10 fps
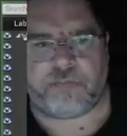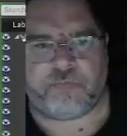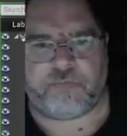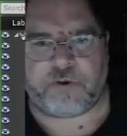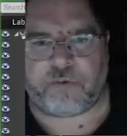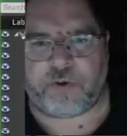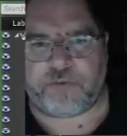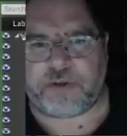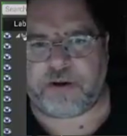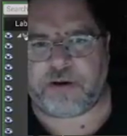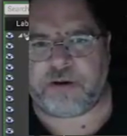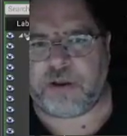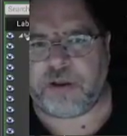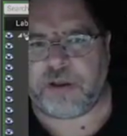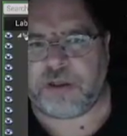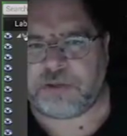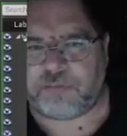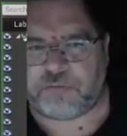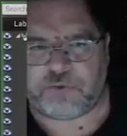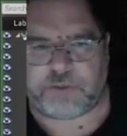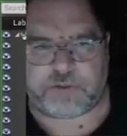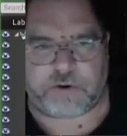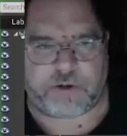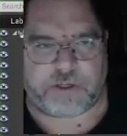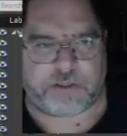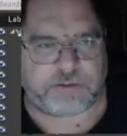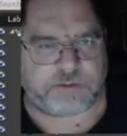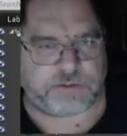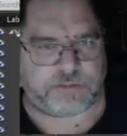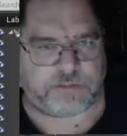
vehicle right there. Some shooting targets.